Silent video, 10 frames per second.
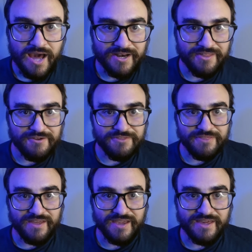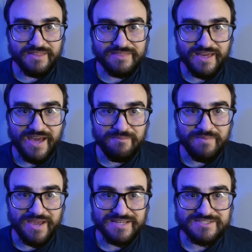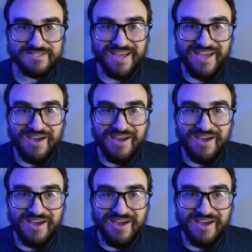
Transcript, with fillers: Another thing that makes